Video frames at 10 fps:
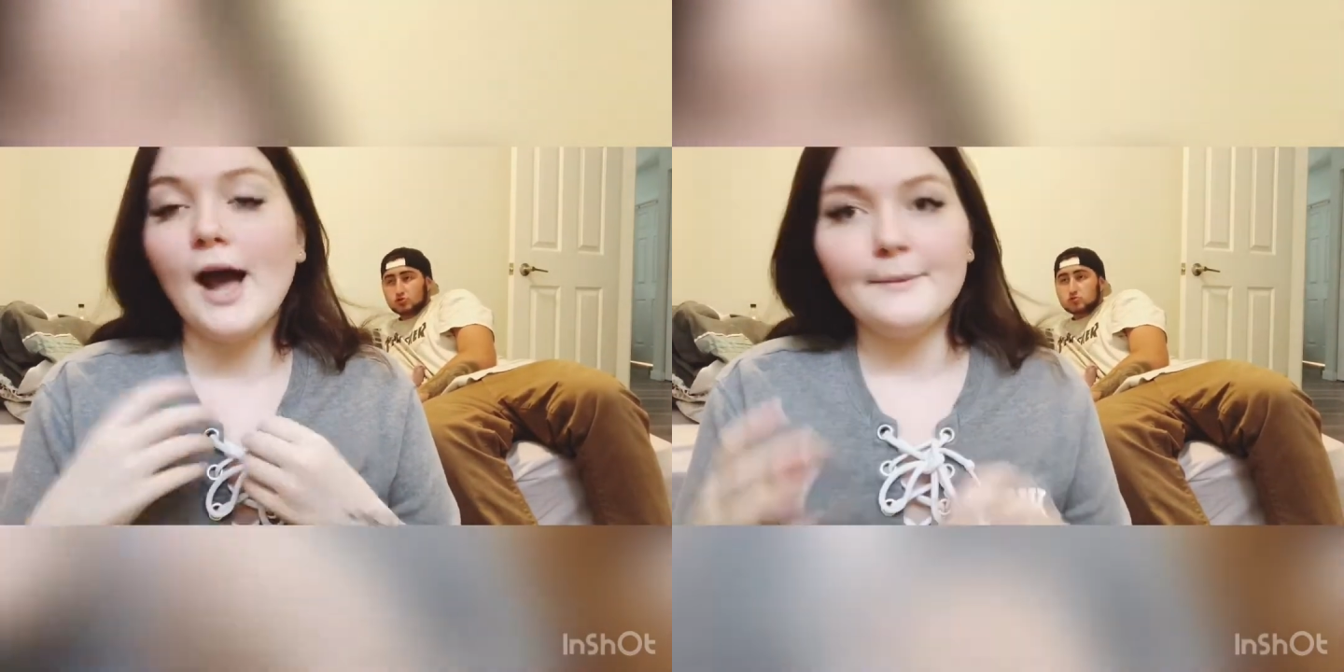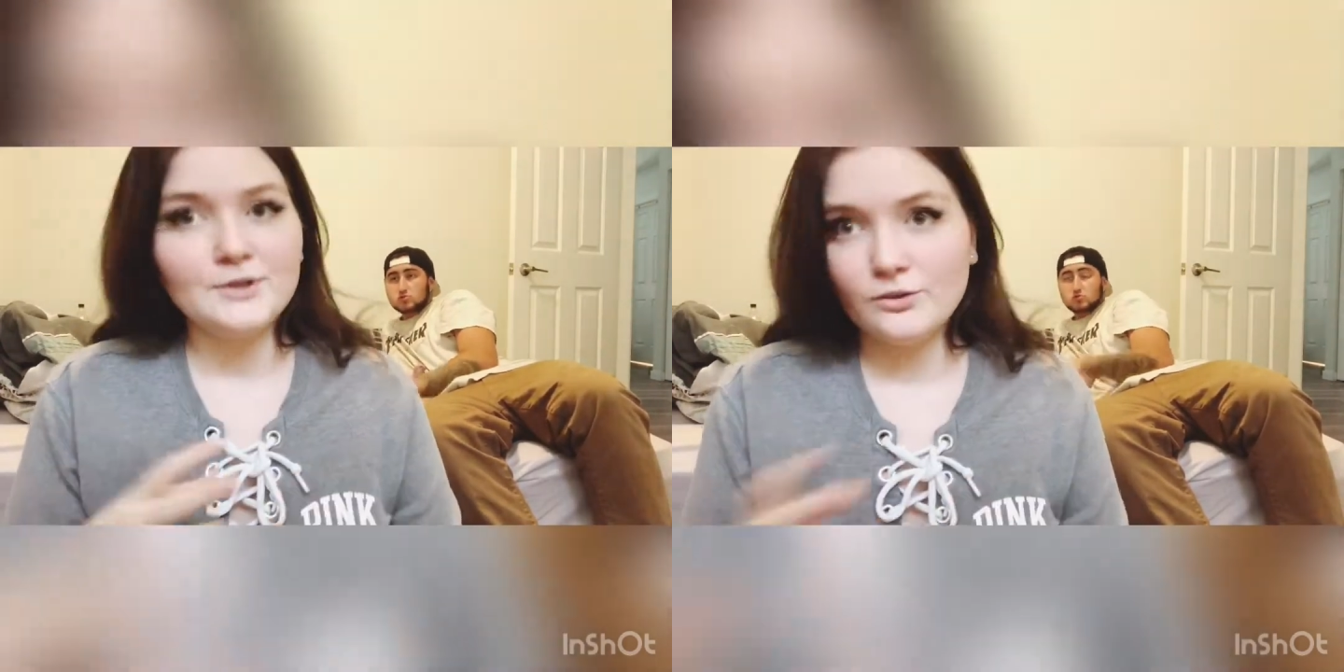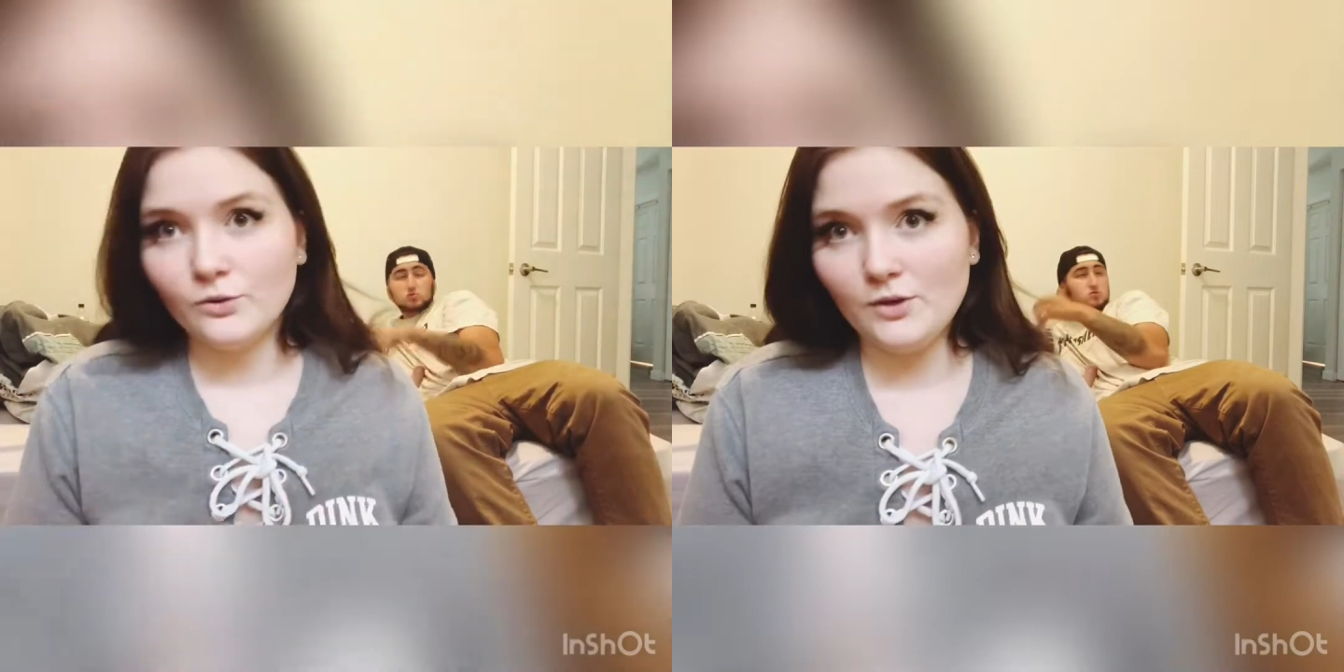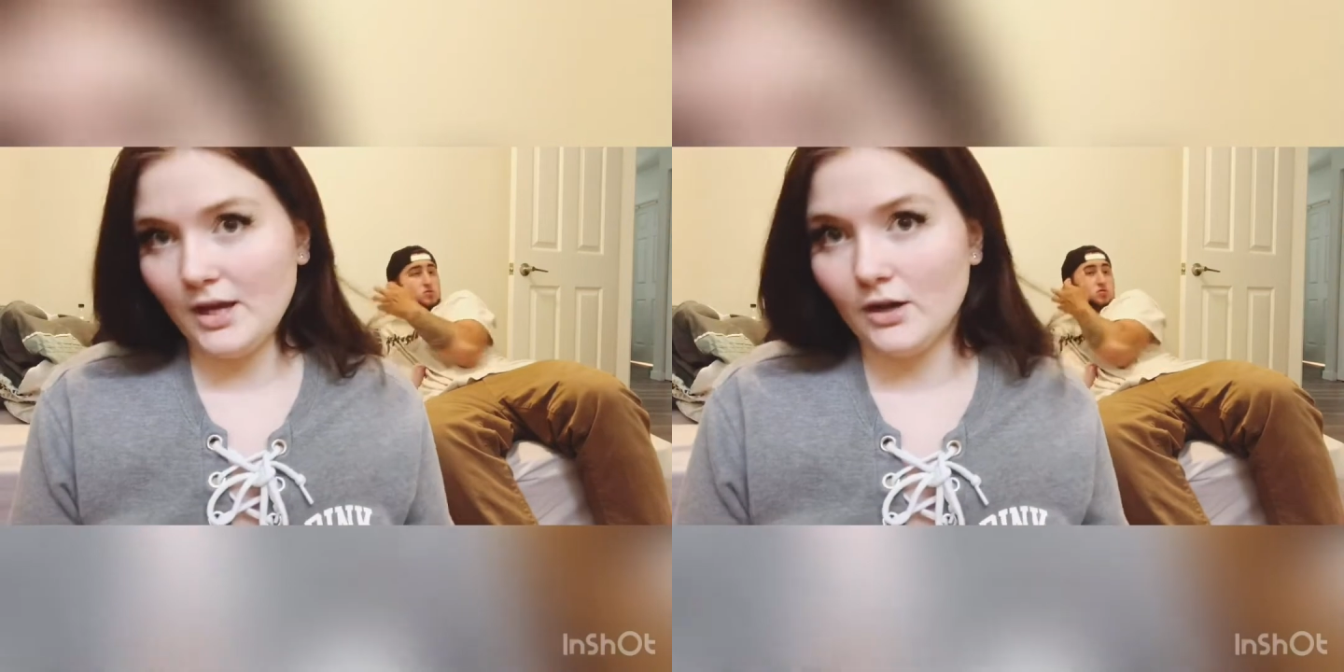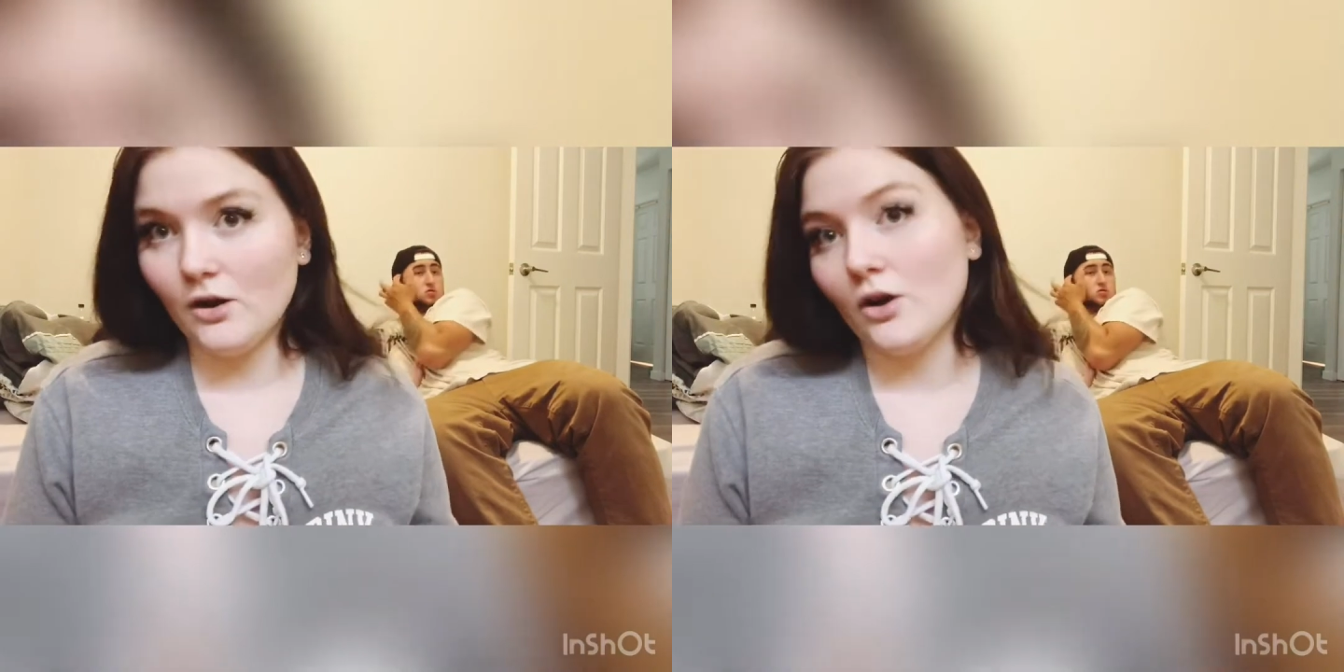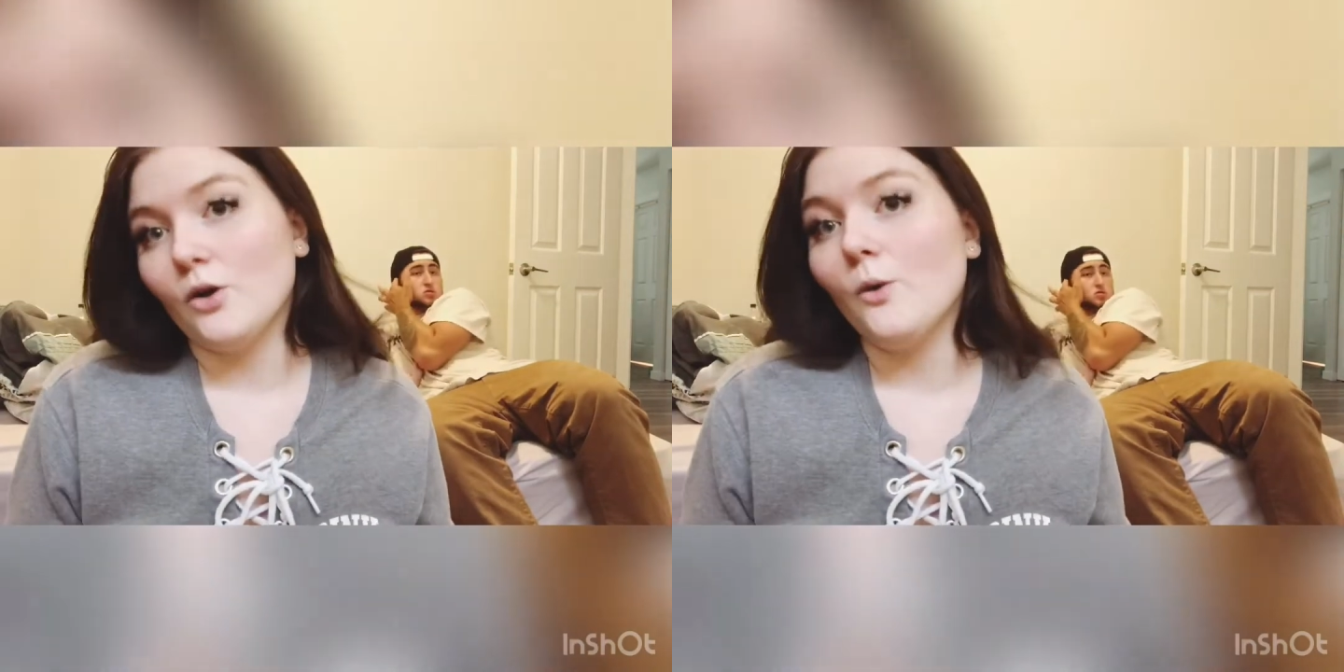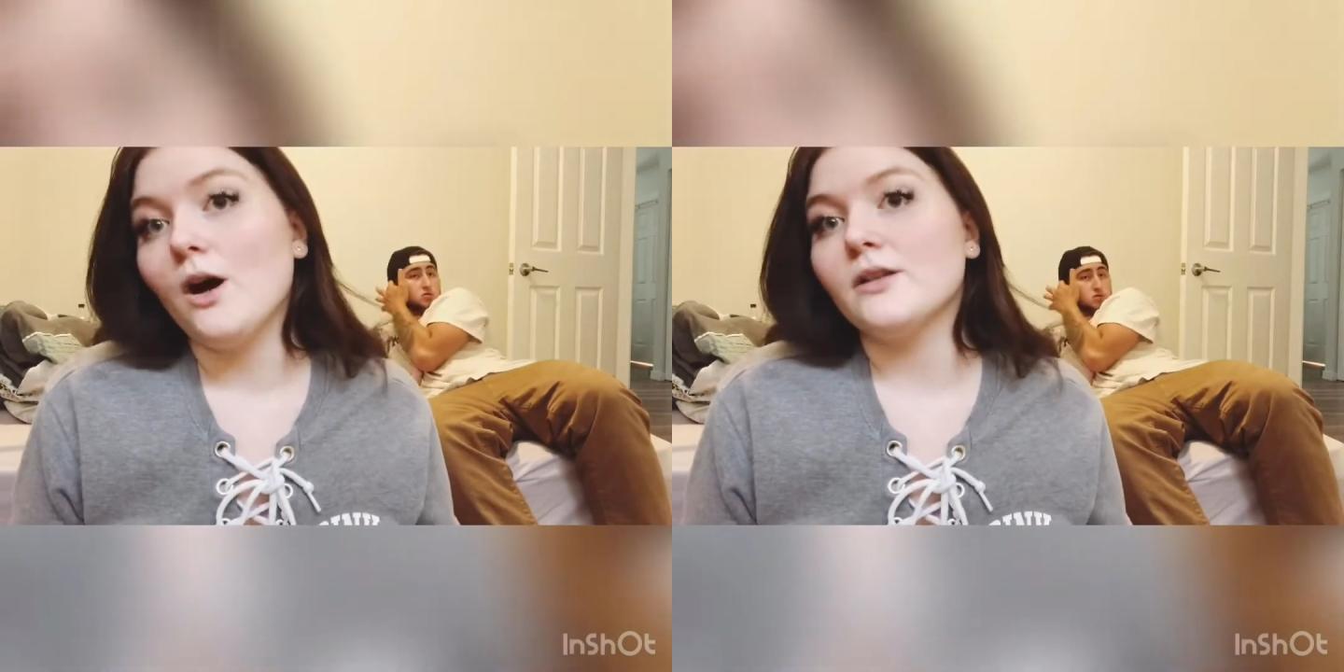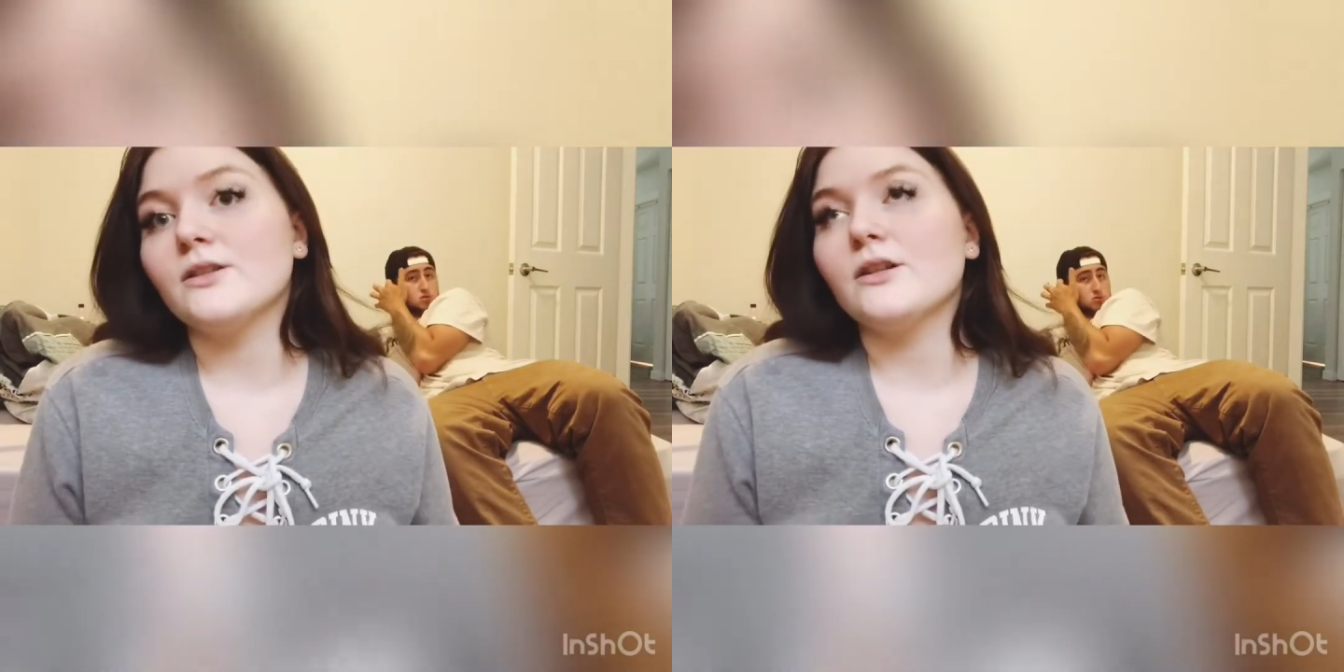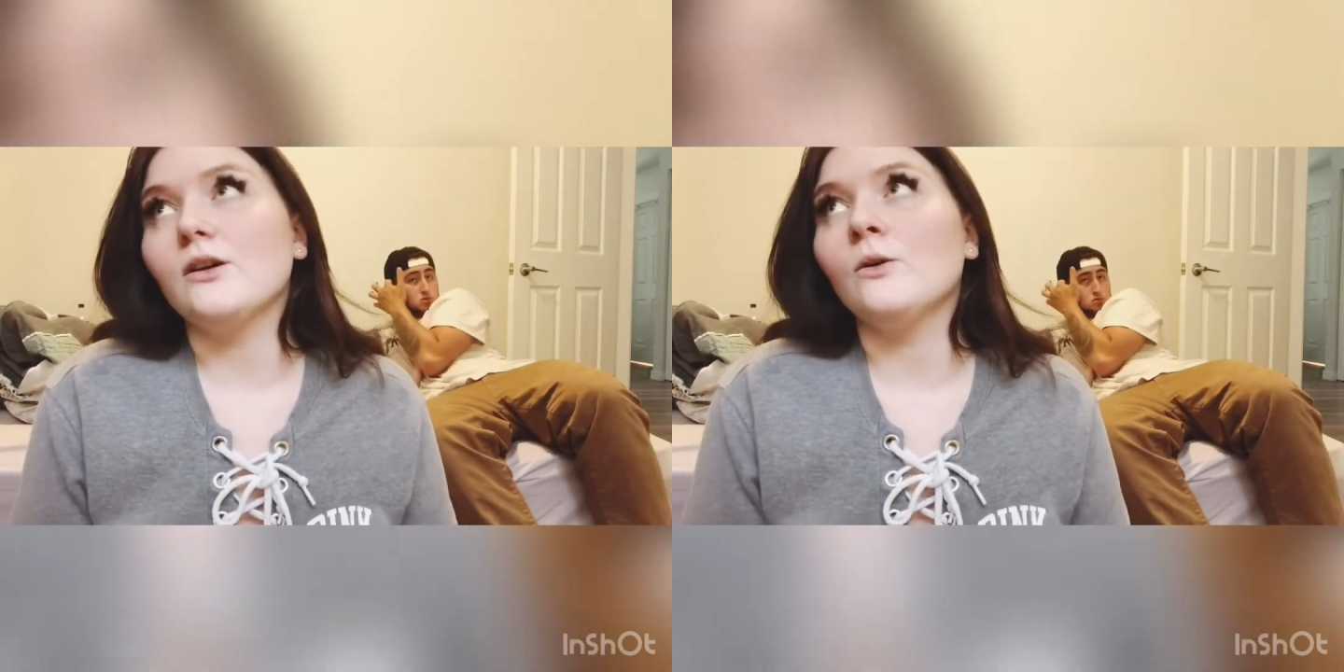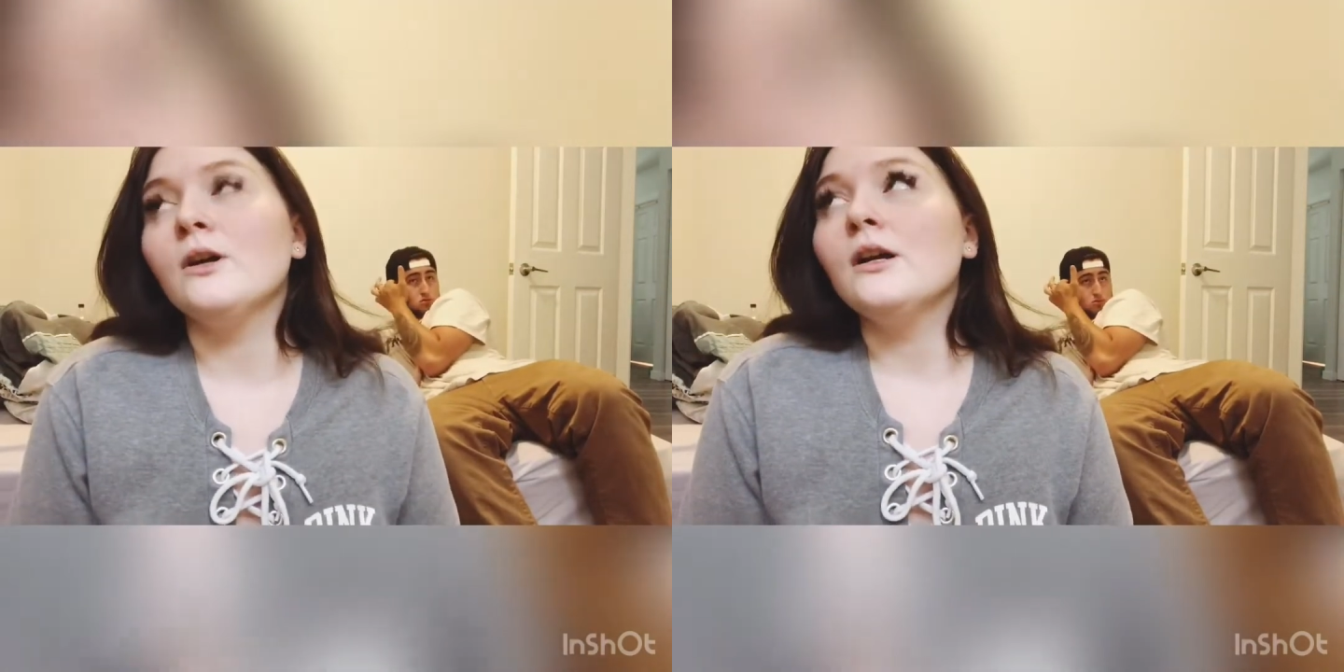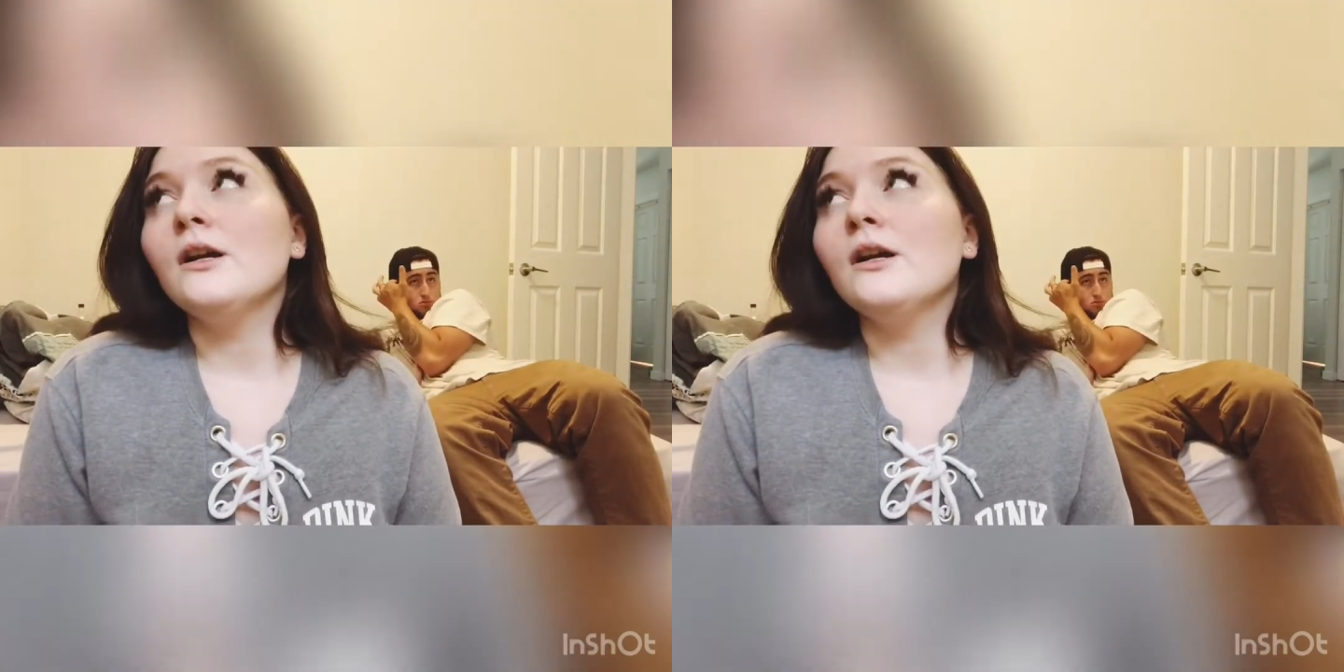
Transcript: absolutely cannot go on. So